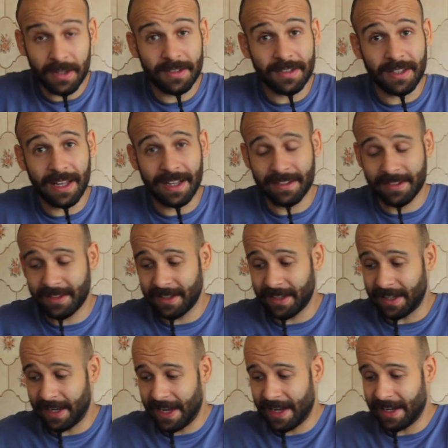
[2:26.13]
So that's the
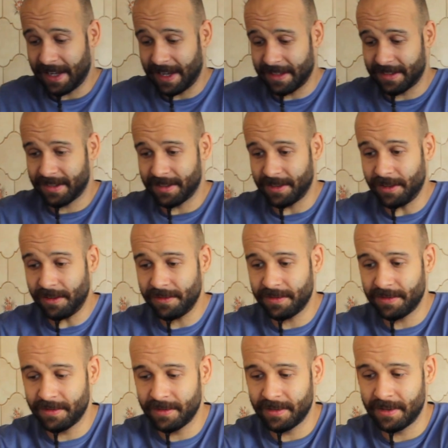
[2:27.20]
NES
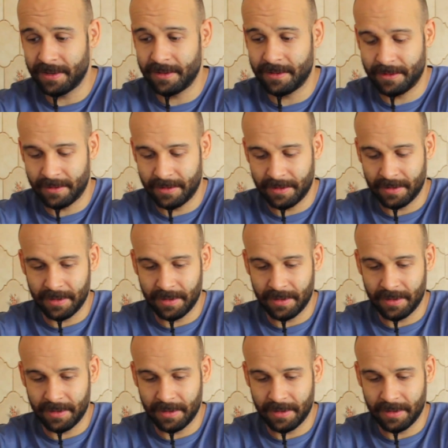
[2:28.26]
stuff.